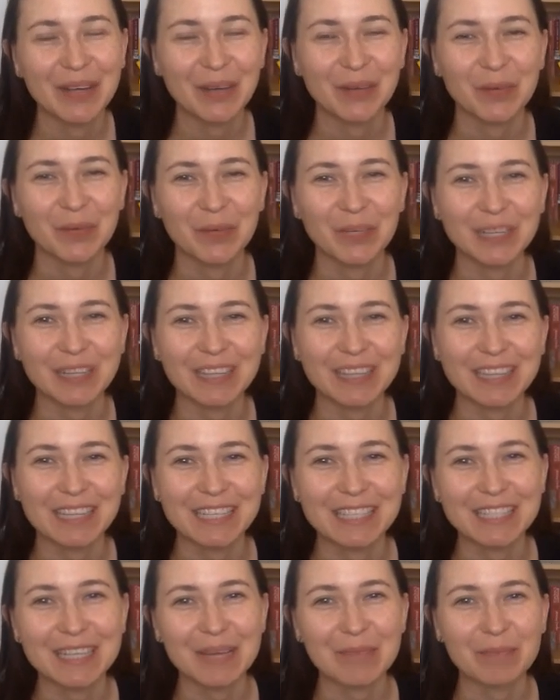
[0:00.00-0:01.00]
One of the
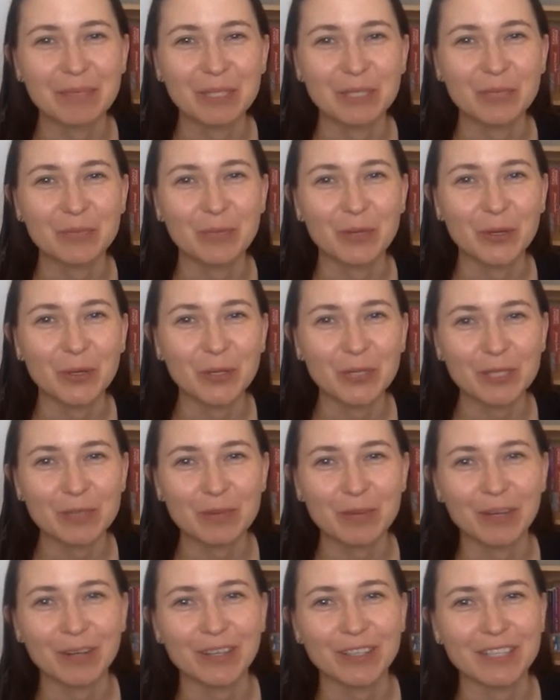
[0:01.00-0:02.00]
things I missed most
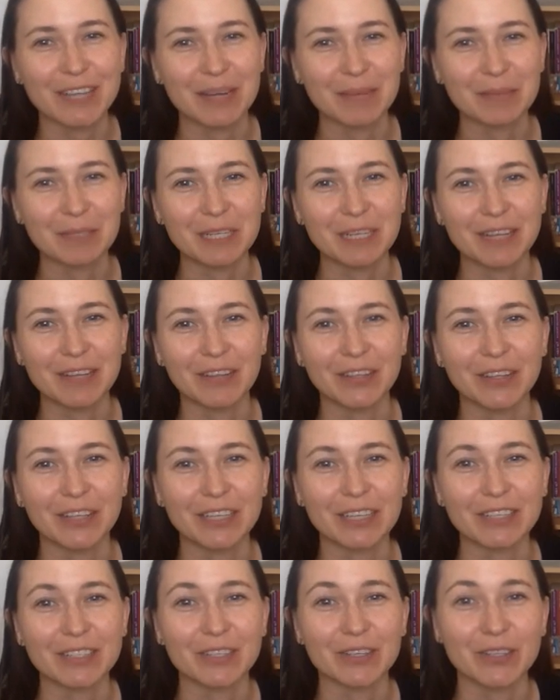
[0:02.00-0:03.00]
about our time together
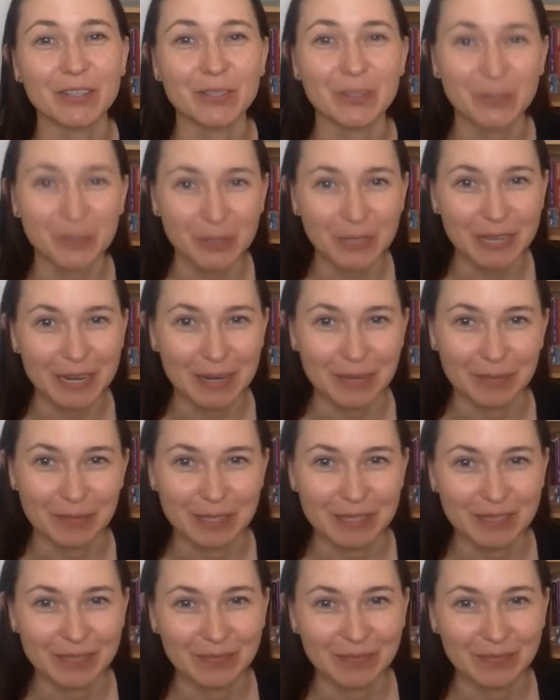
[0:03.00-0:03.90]
is our circle times.